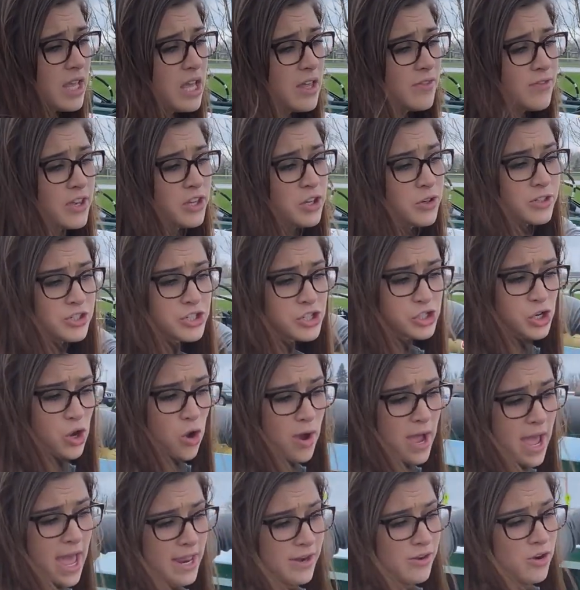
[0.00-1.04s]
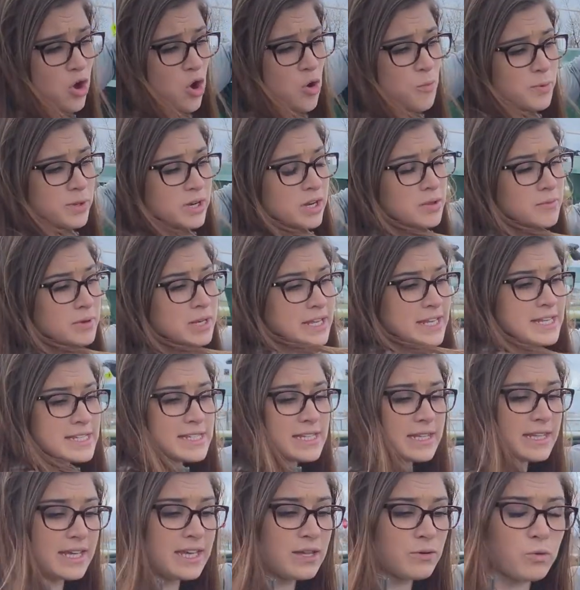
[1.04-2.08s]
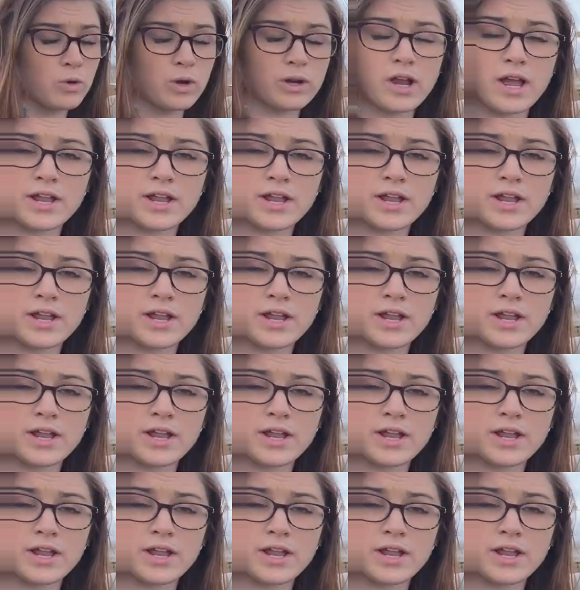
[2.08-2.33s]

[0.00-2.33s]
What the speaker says: Then you can just go ahead and open it easily and work